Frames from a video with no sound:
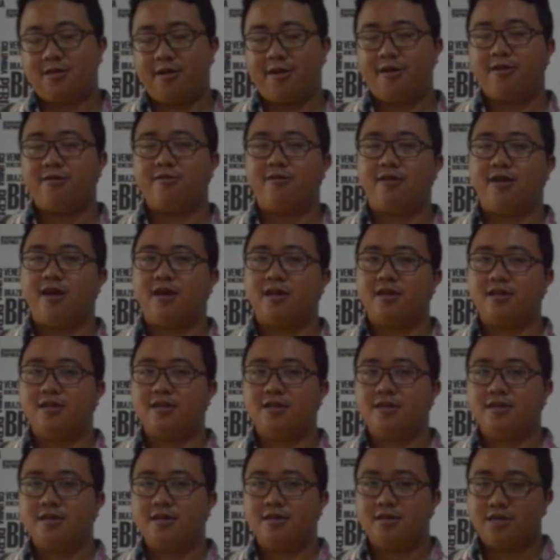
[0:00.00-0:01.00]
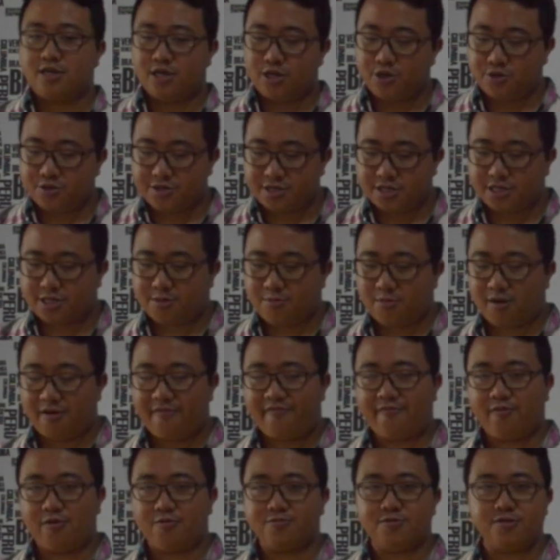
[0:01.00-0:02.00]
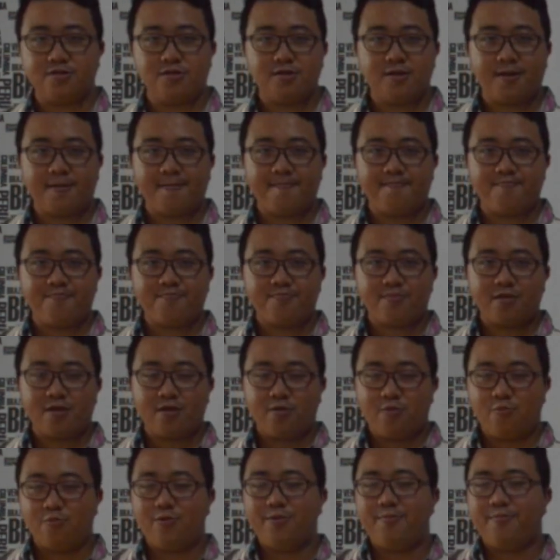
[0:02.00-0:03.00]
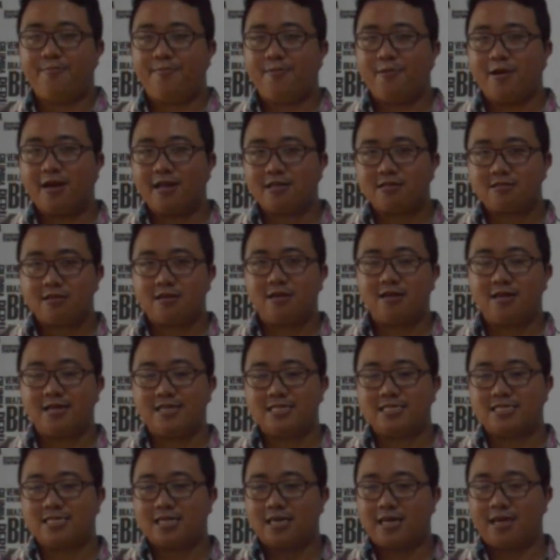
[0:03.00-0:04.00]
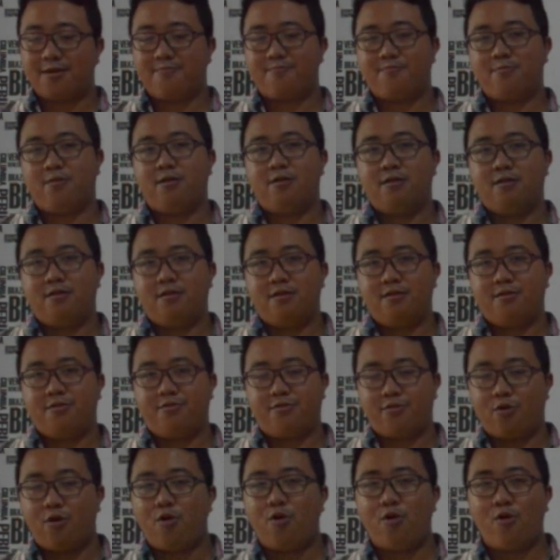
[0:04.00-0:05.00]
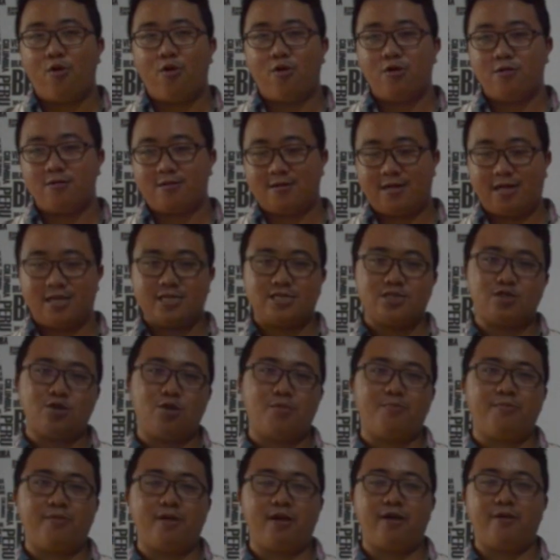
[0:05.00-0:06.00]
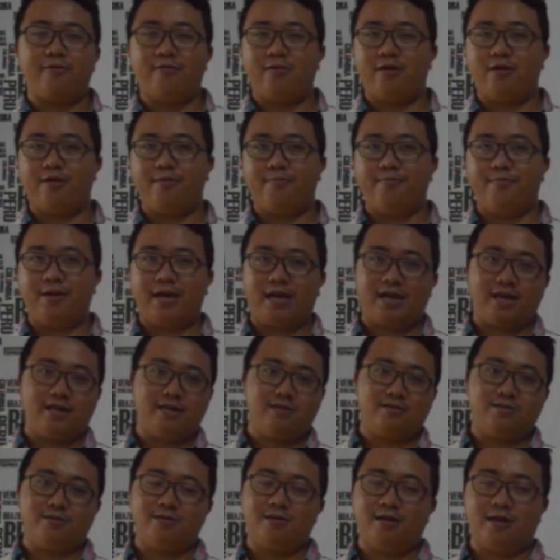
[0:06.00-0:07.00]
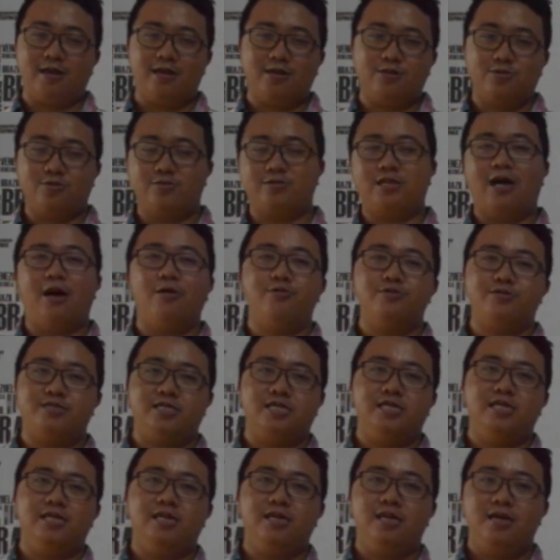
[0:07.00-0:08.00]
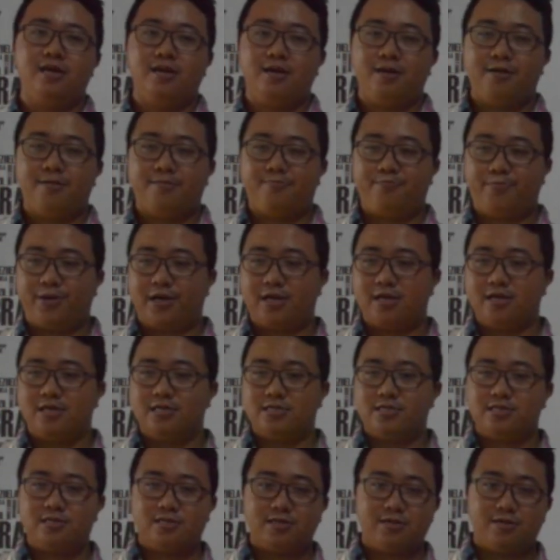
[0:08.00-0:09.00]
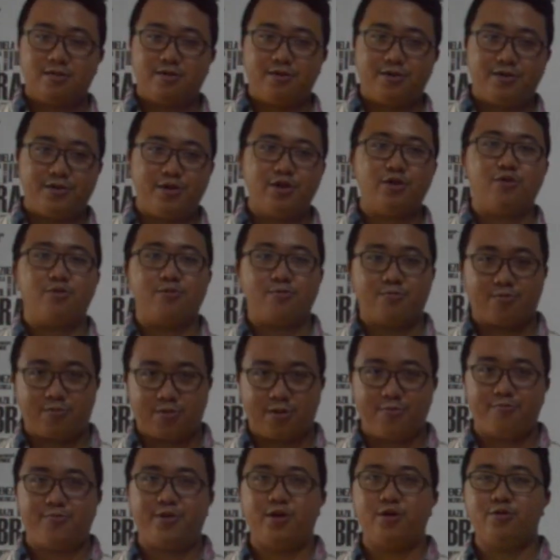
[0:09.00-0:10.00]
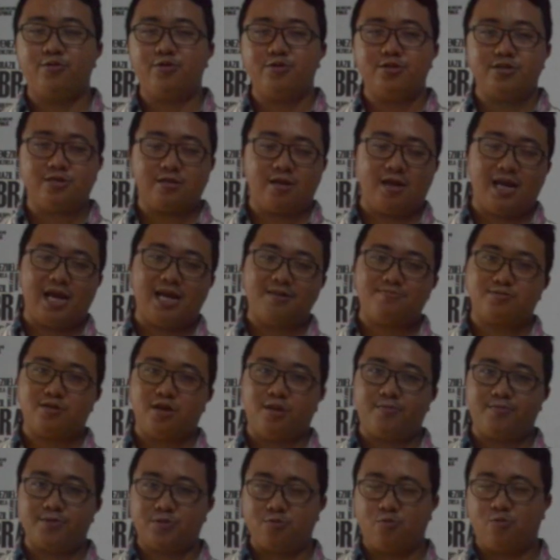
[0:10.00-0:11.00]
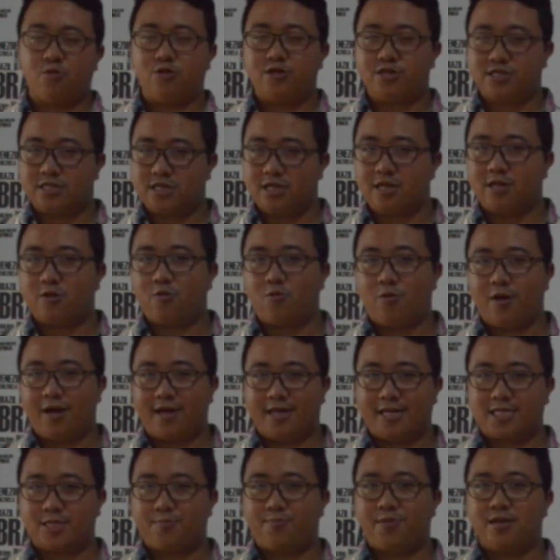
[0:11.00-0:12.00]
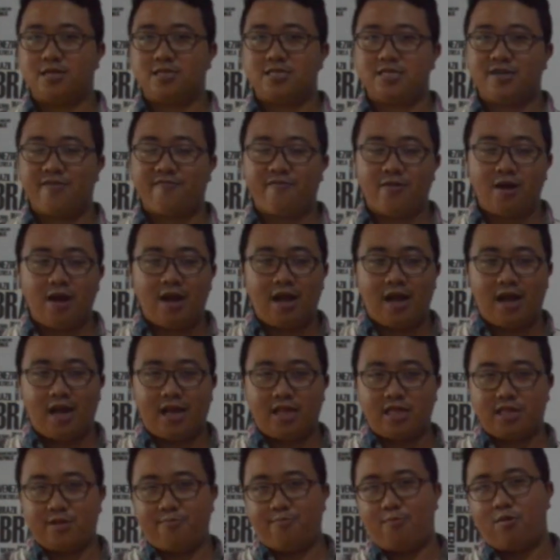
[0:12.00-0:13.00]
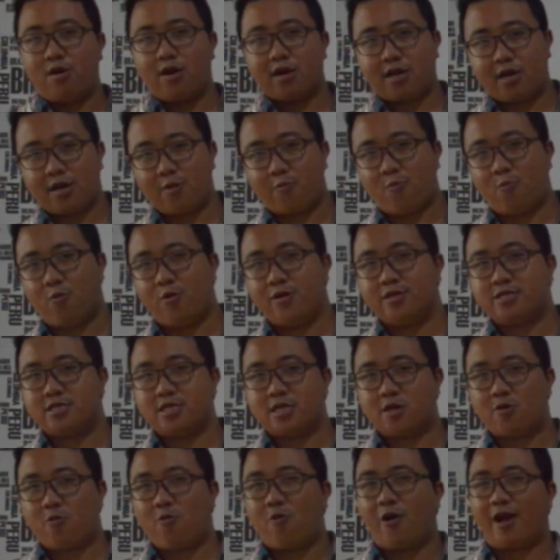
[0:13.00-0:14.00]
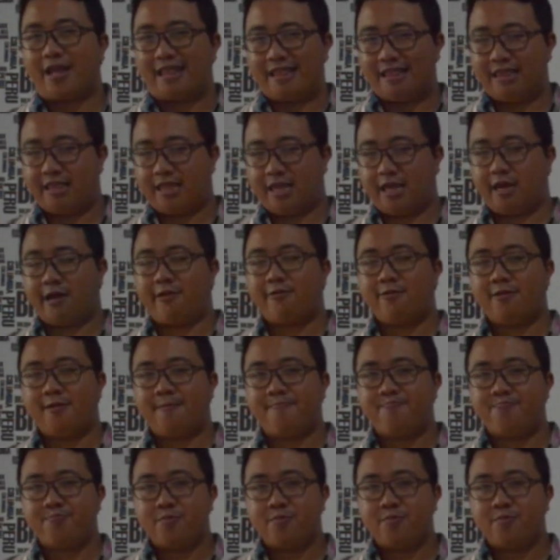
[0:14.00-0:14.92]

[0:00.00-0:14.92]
the internet using smartphones. We literally skipped the whole desktop era back in early 2000 because computers and laptops were still quite expensive and the market wasn't quite there.